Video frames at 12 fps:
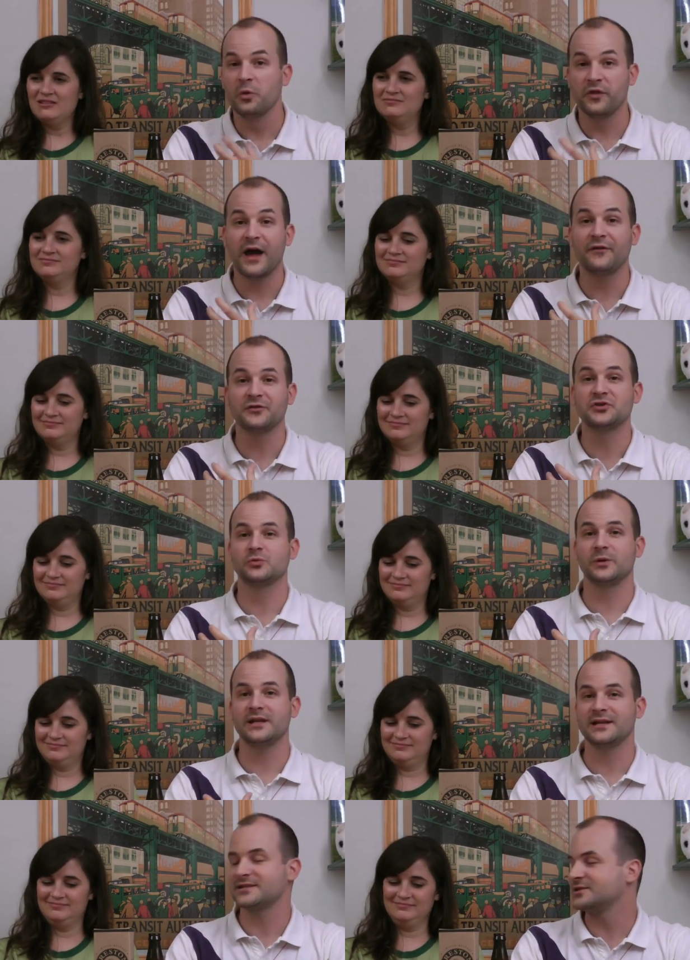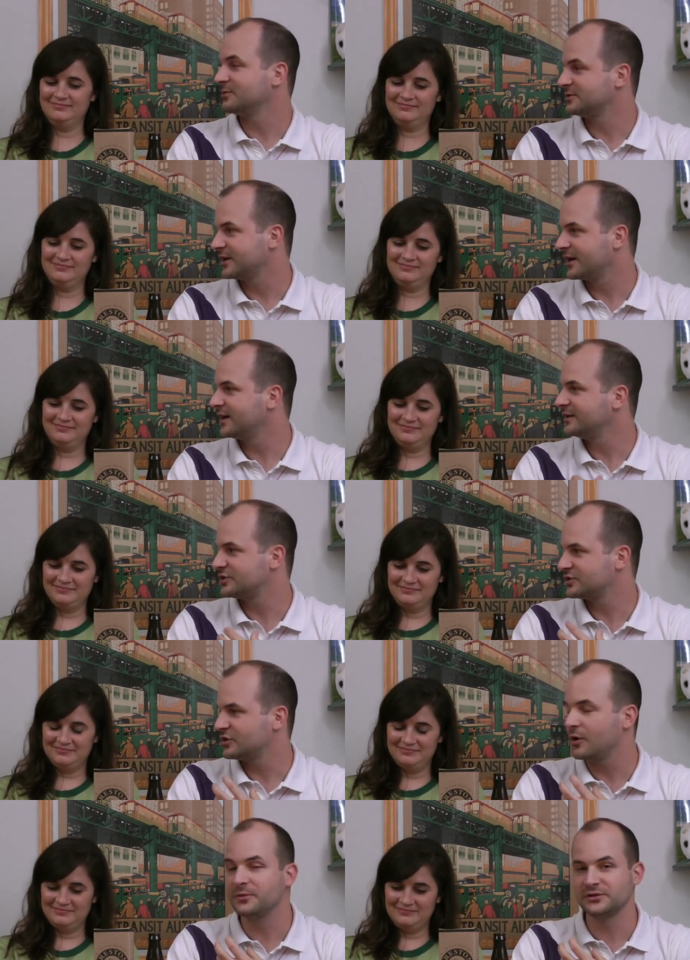Speaker 1: without the sweetness. So it's like, it's
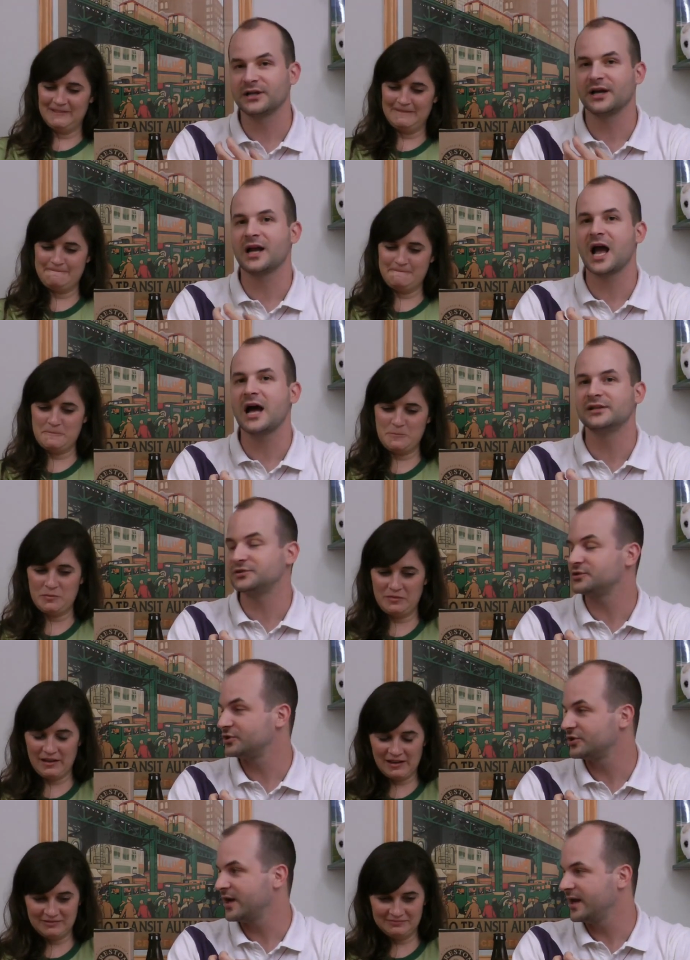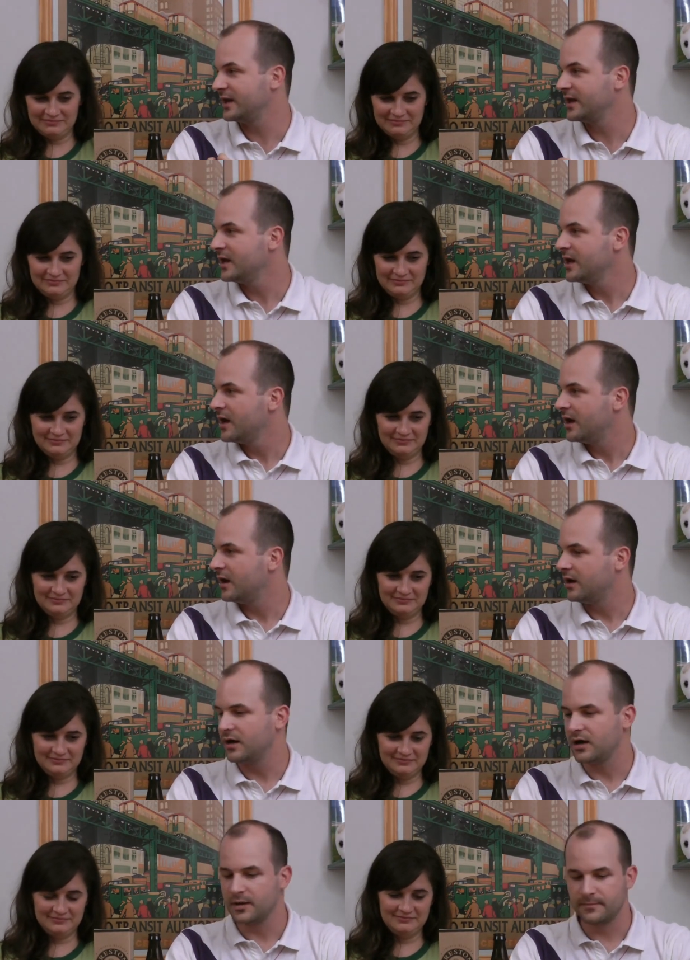just almost like a concentrate.
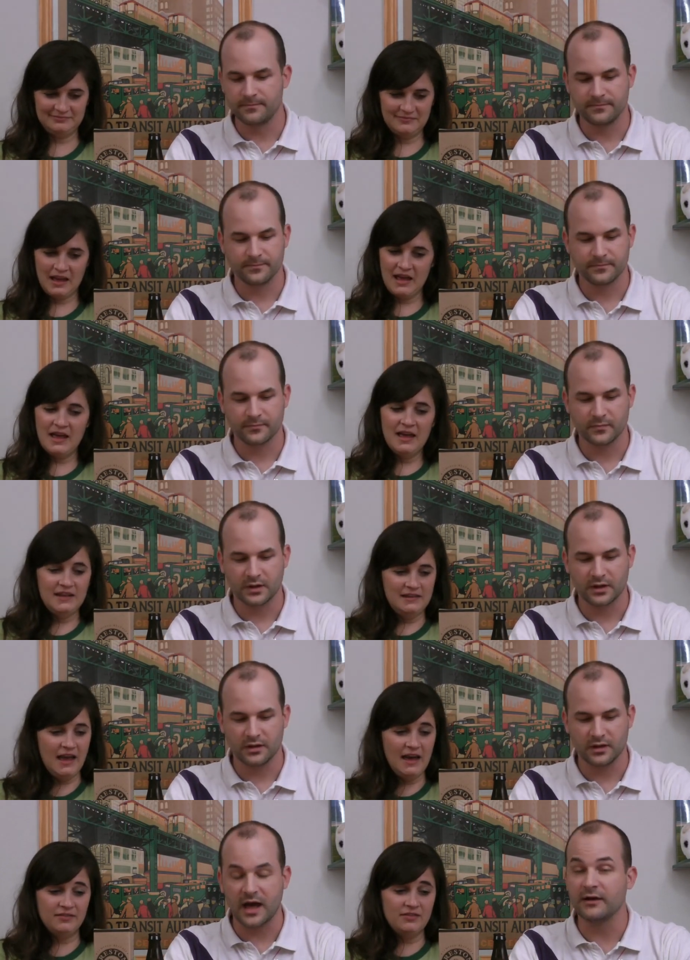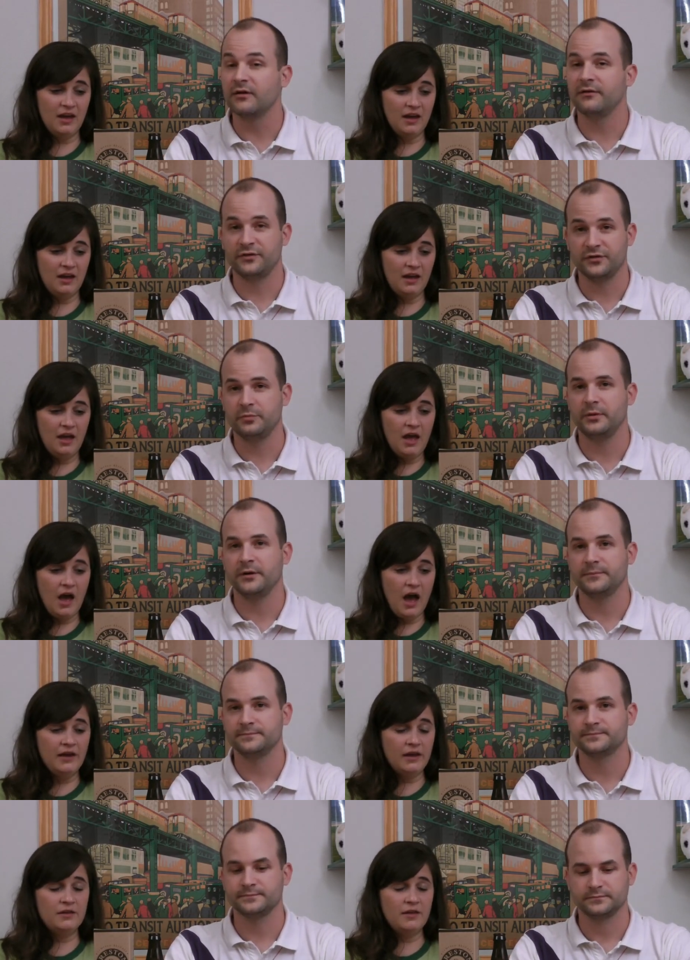Um, yeah. I love this beer.
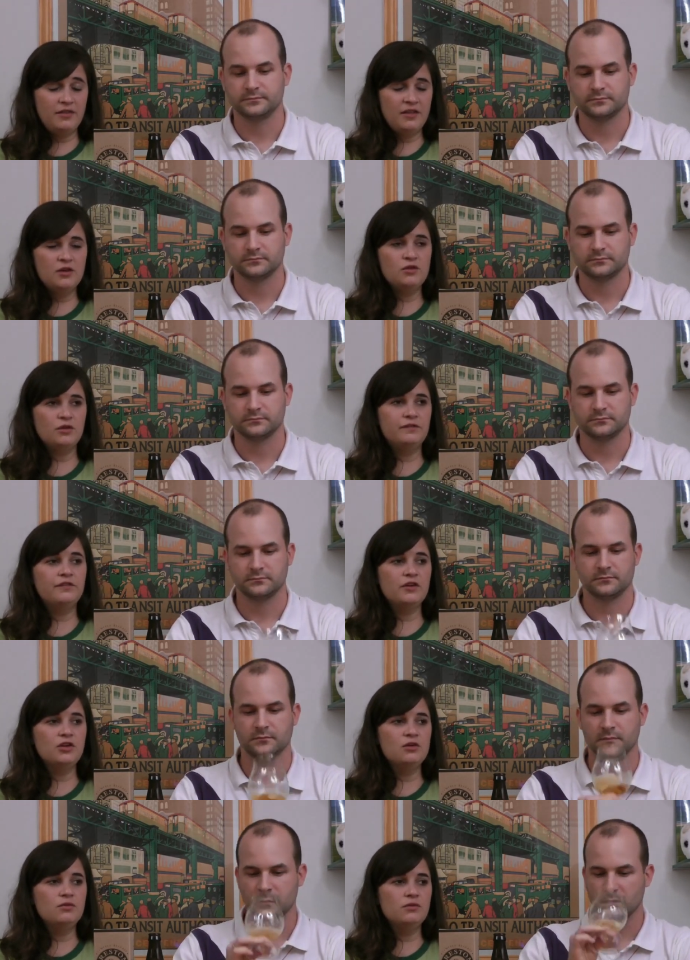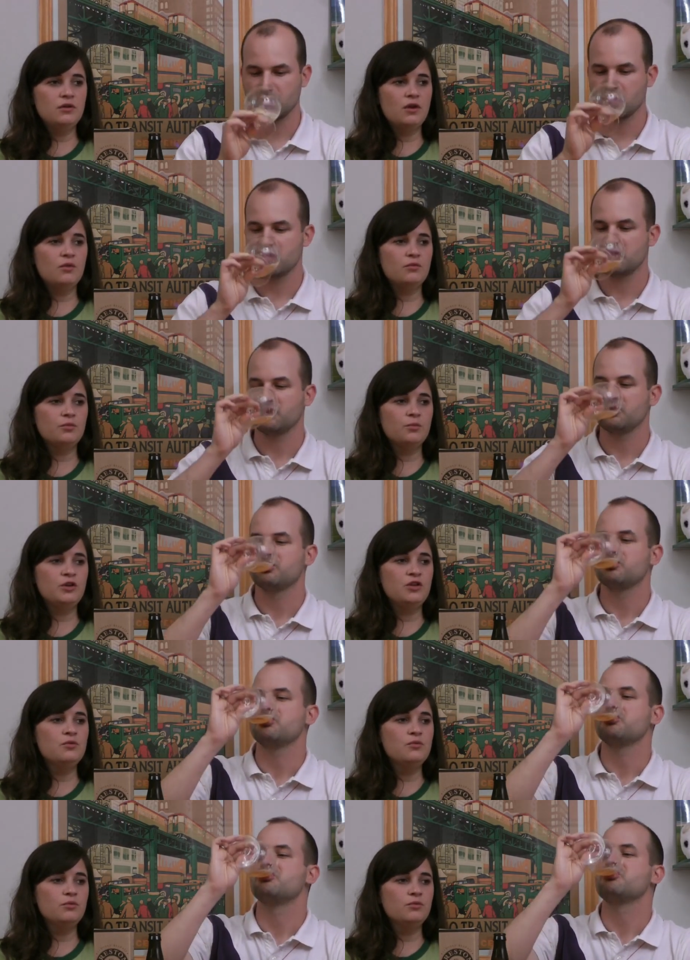
Speaker 2: I, I think for you, you know, when
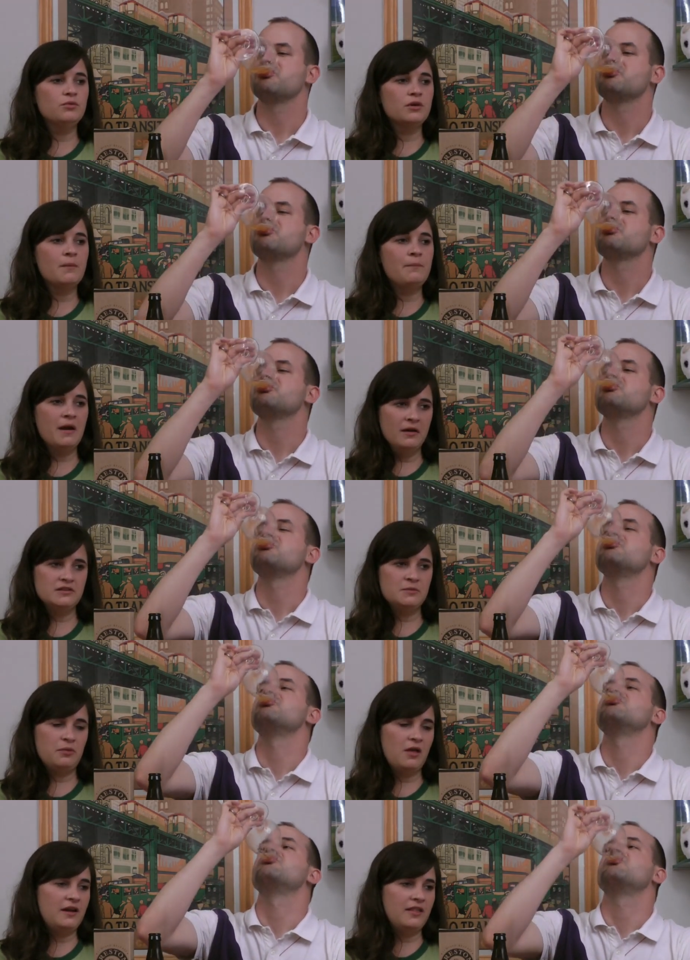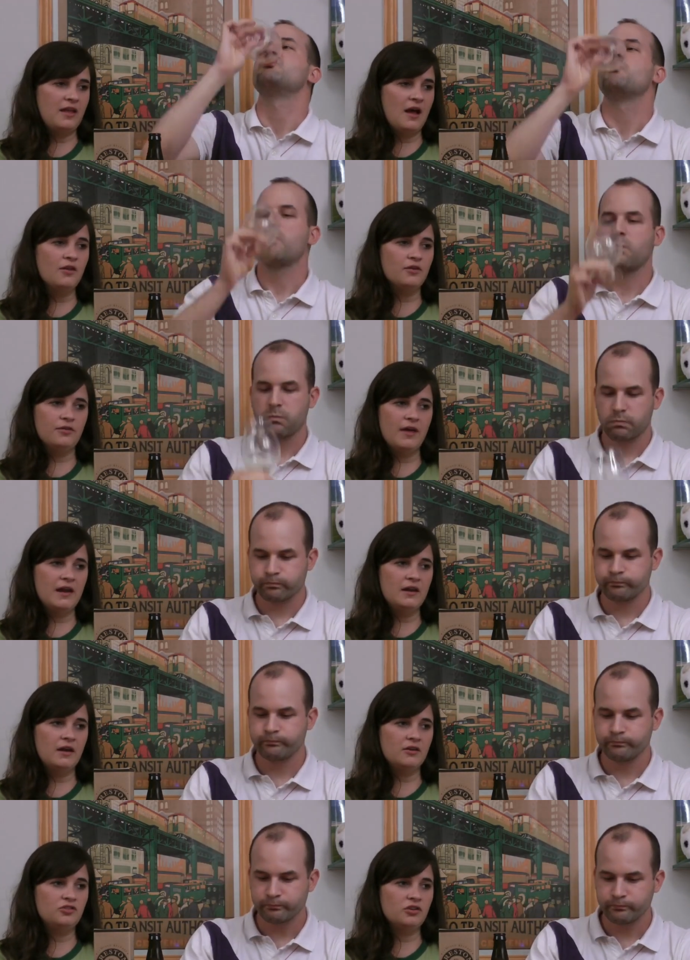you compare it to Pliny the Elder, that
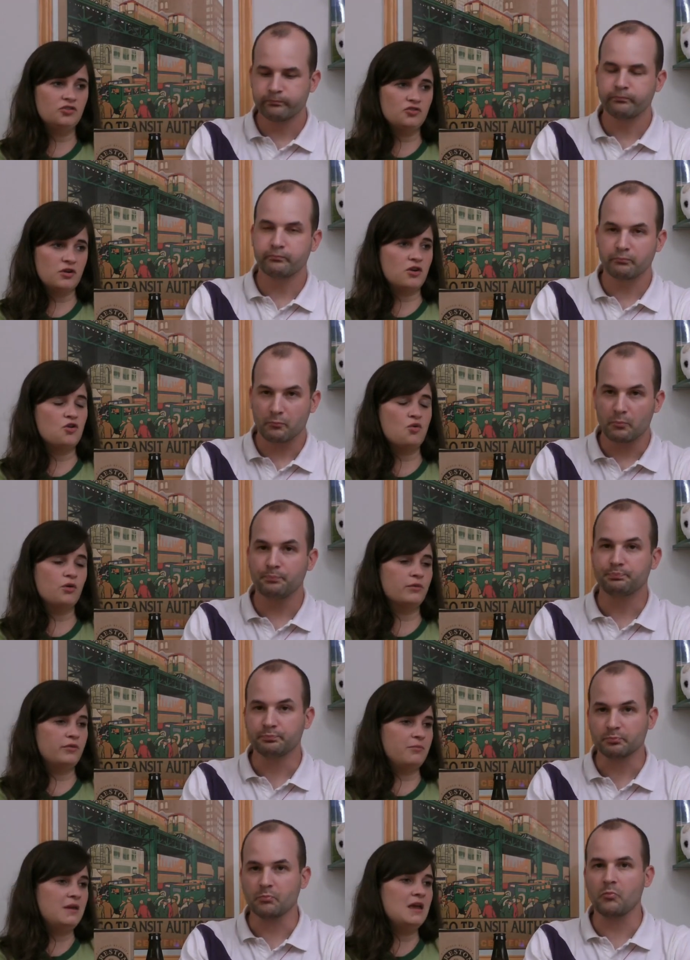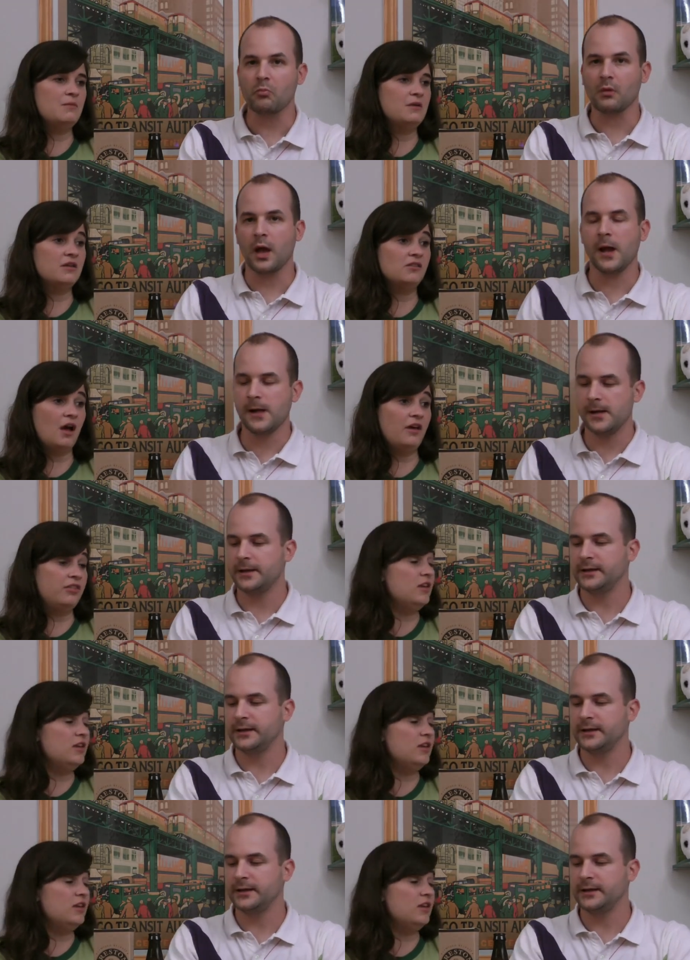actually struck a chord with me because I